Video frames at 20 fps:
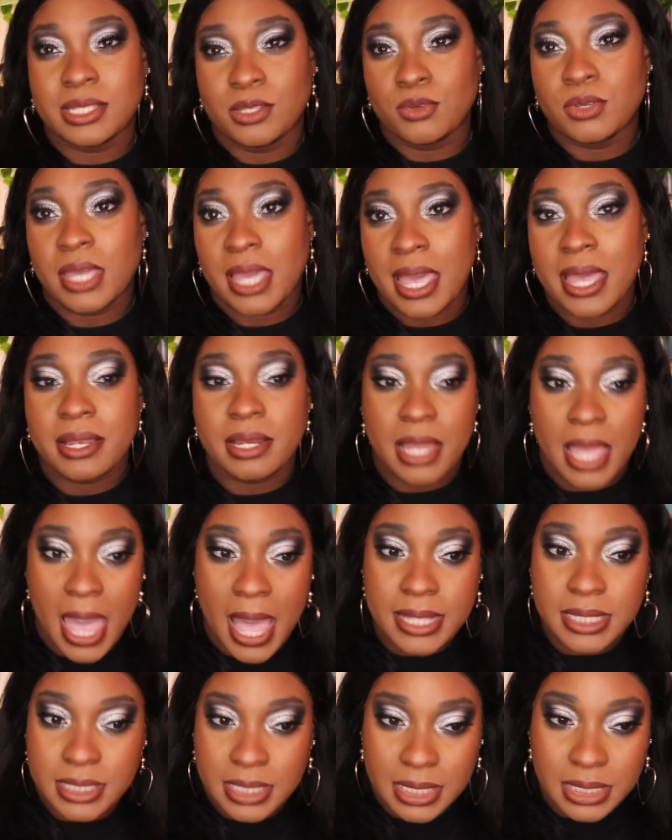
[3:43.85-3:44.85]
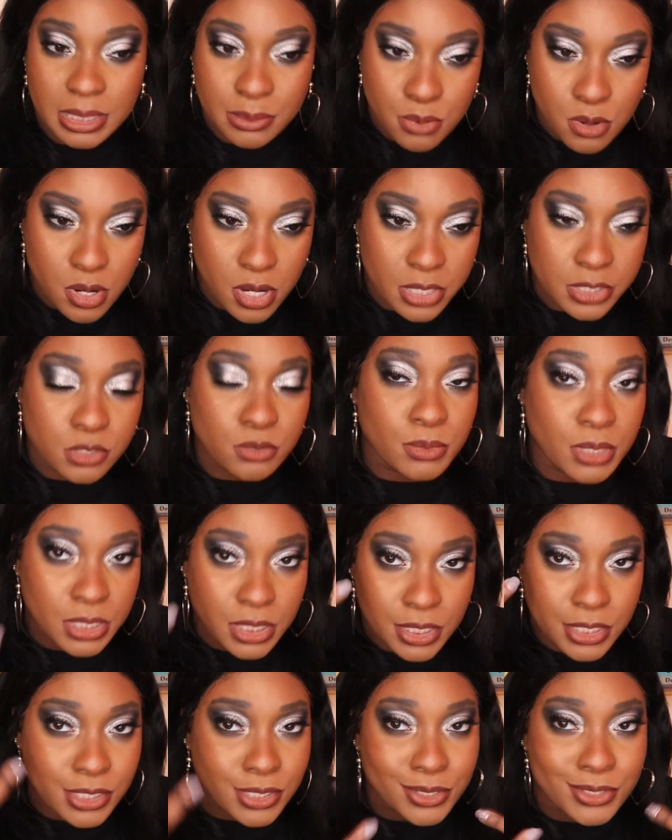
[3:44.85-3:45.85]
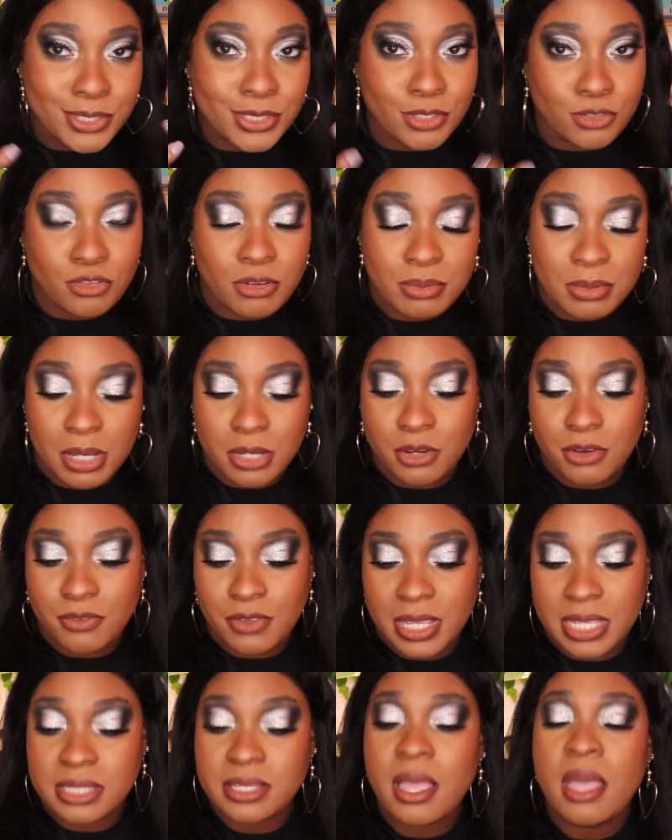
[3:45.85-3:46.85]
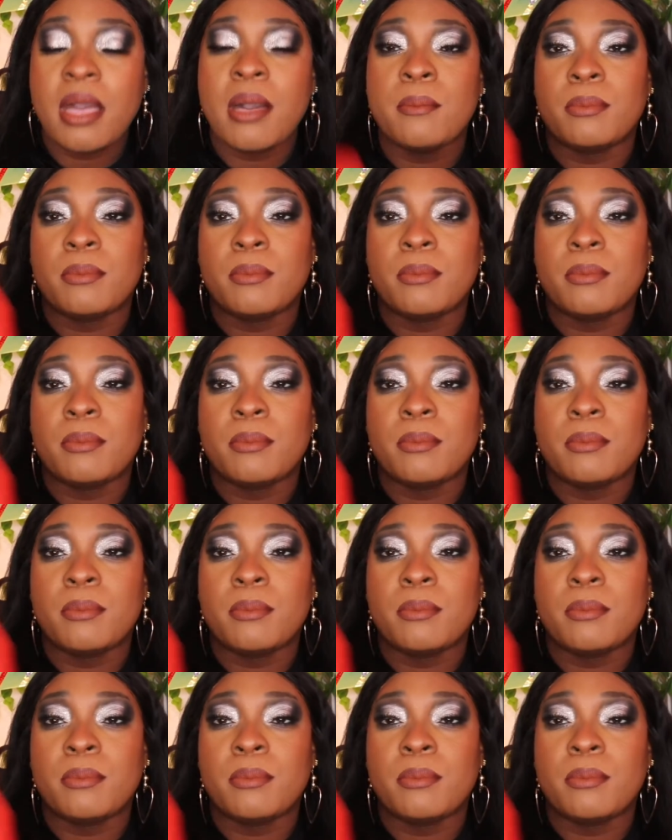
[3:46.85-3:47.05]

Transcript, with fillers: you can accidentally put on too much and it starts to drip down your face